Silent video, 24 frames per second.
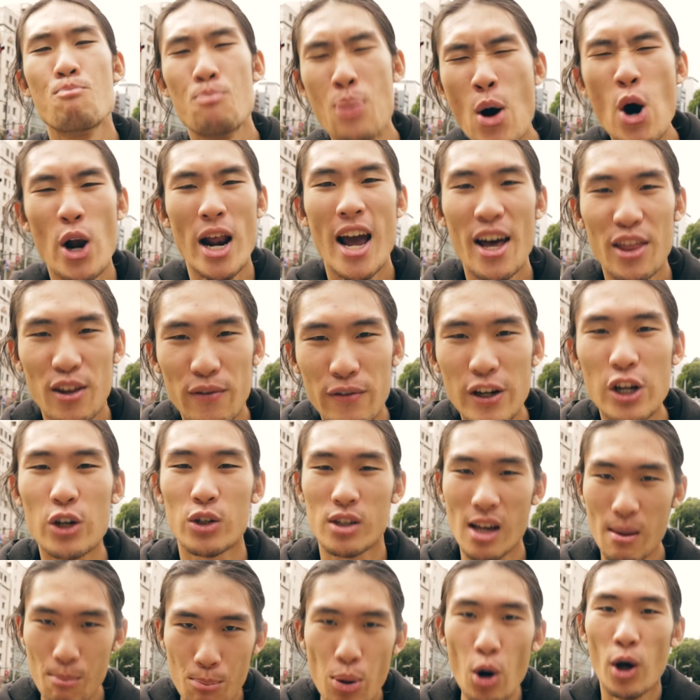put out the video.
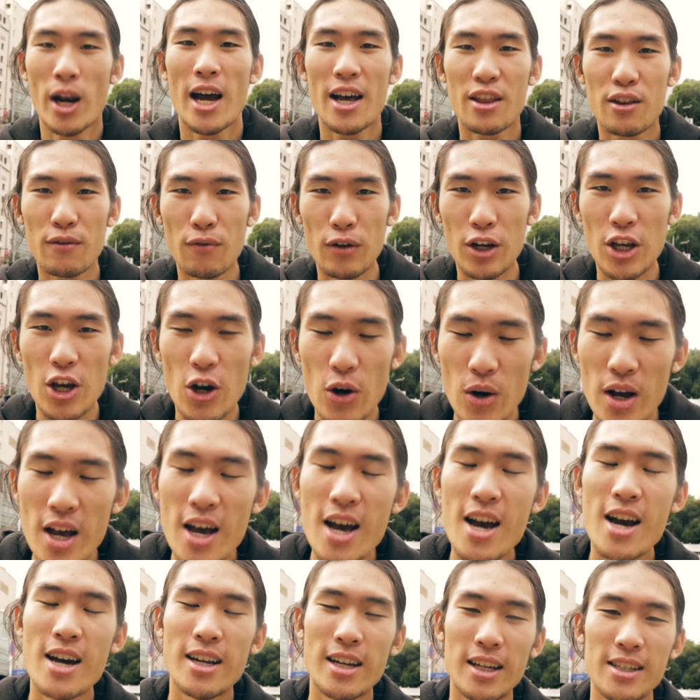So I put out the video,
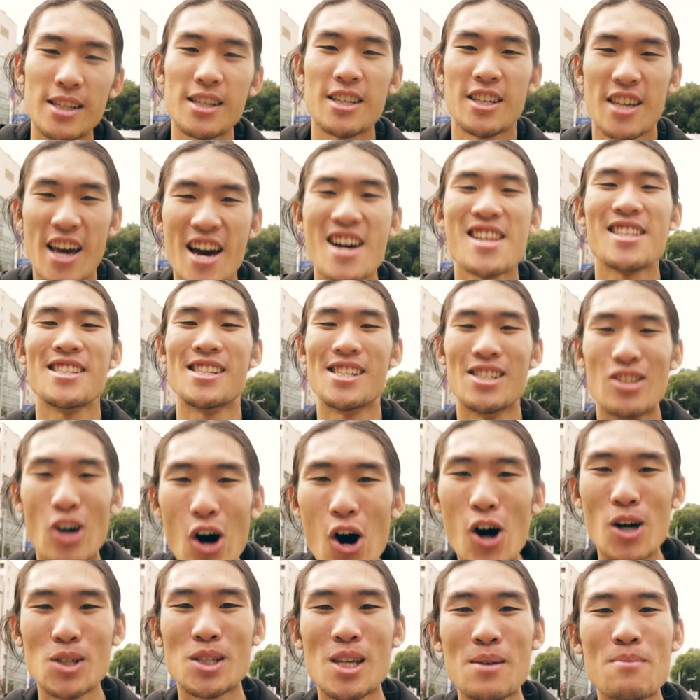and I was like, yeah, this is
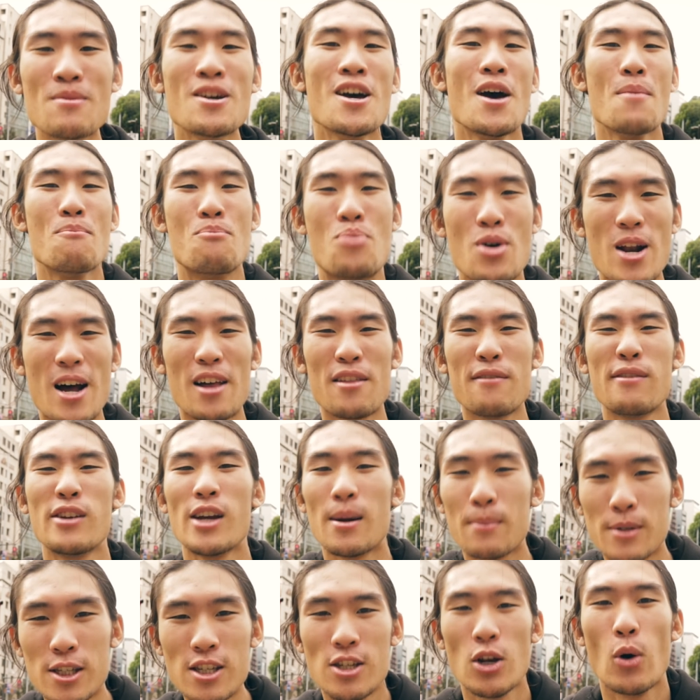awesome. Put out the
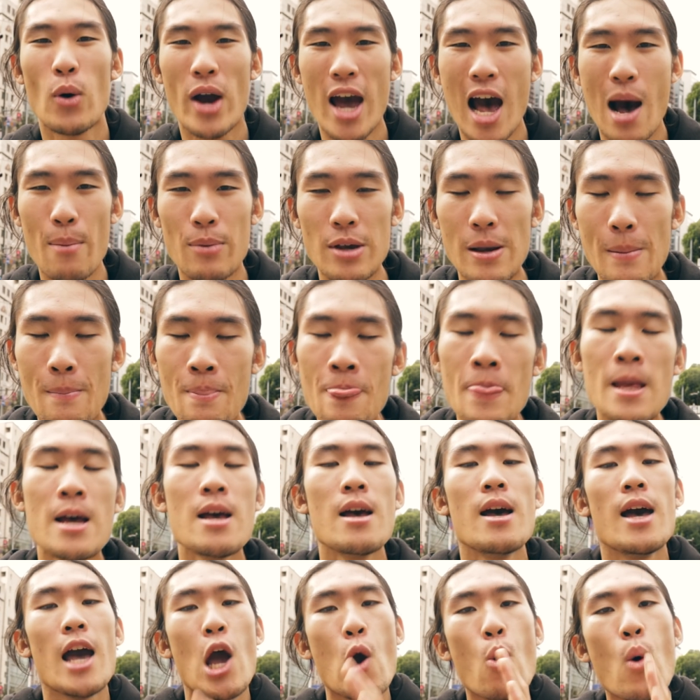video, I'm so happy.
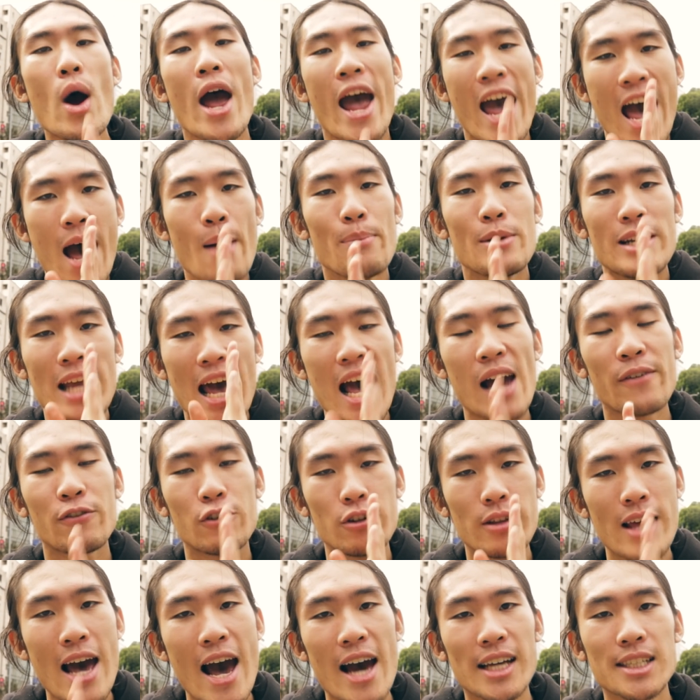And what happened
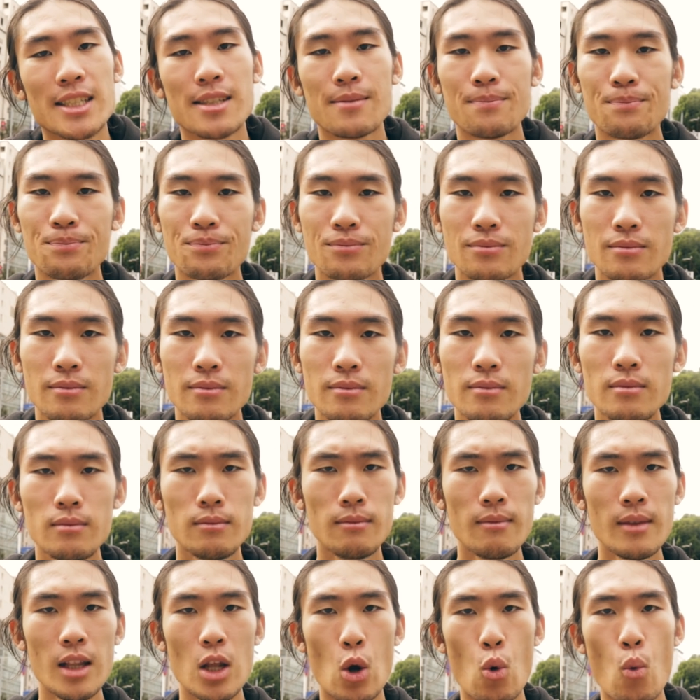after that
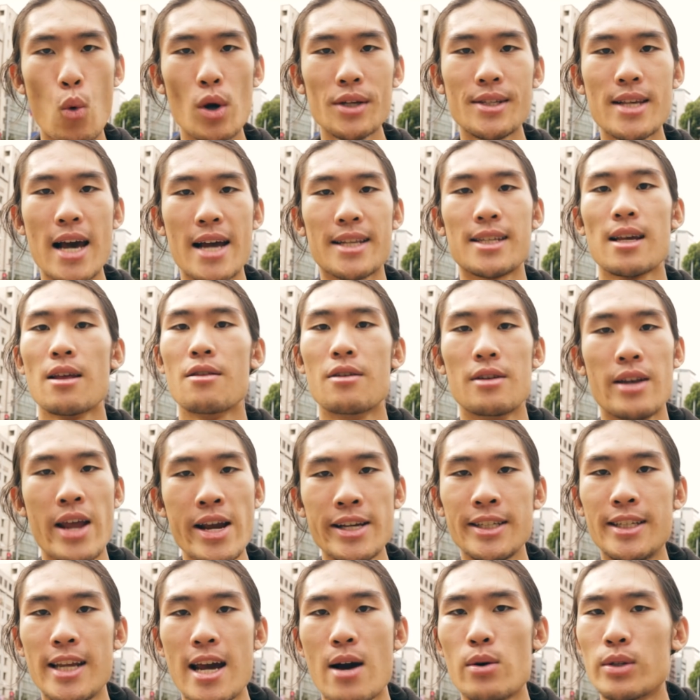was that the
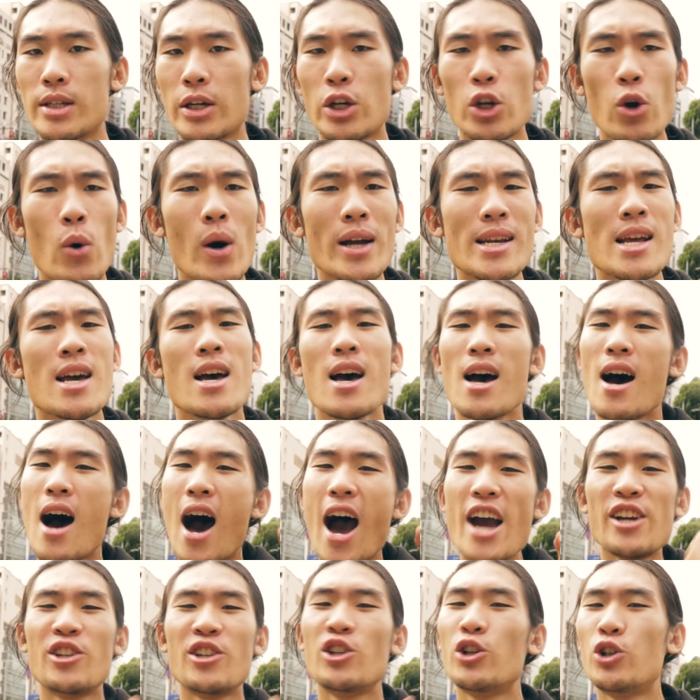next day I was like, you know what?
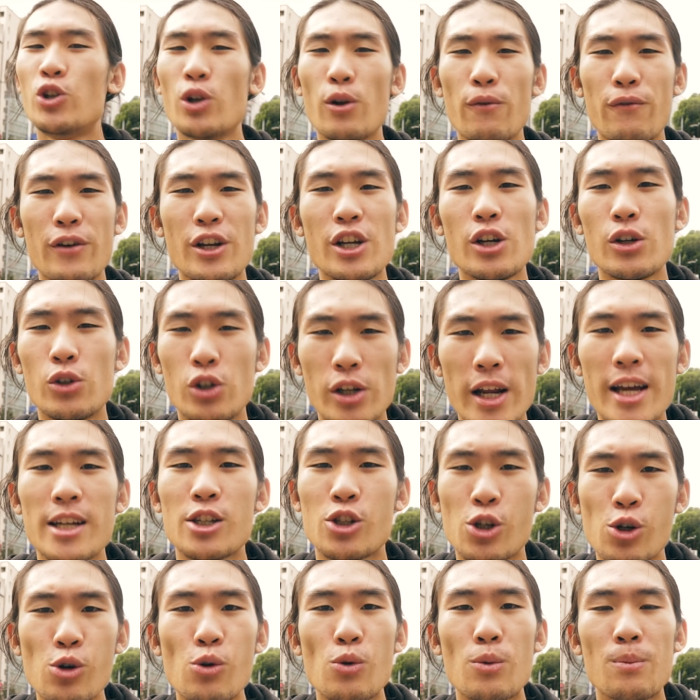I should shoot a video today
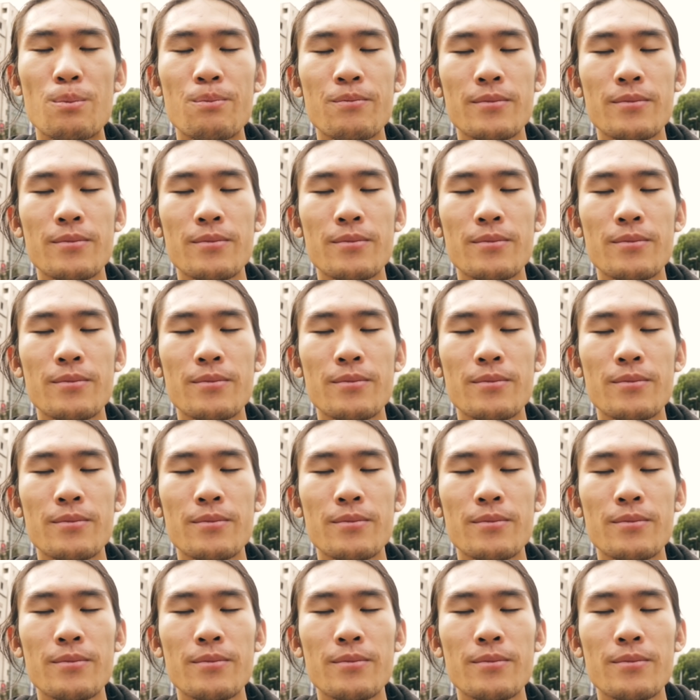too.